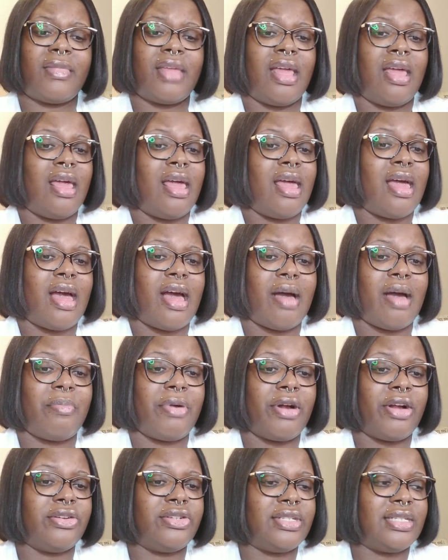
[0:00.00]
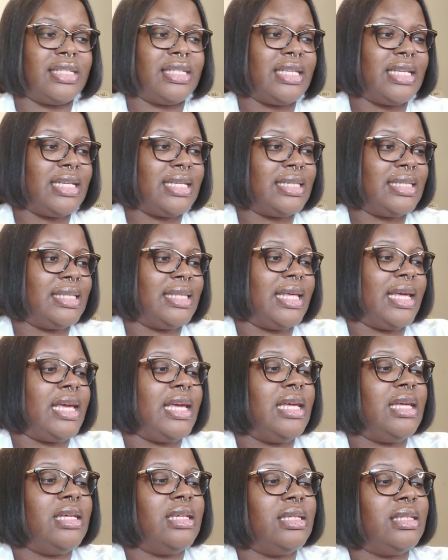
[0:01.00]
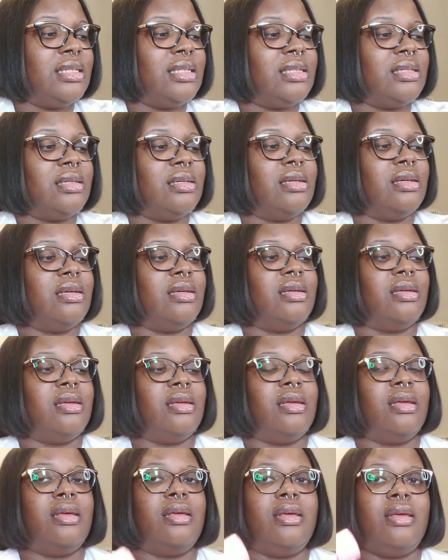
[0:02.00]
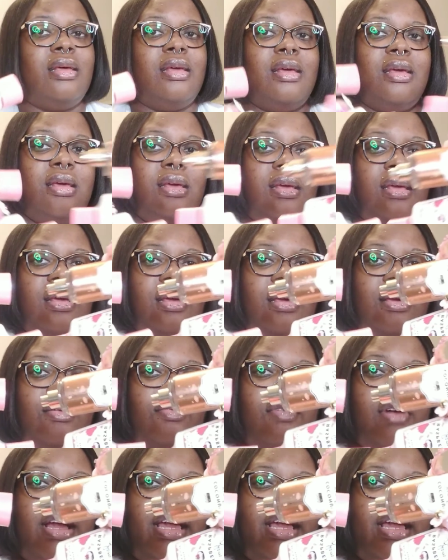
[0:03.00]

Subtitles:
I purchased these things right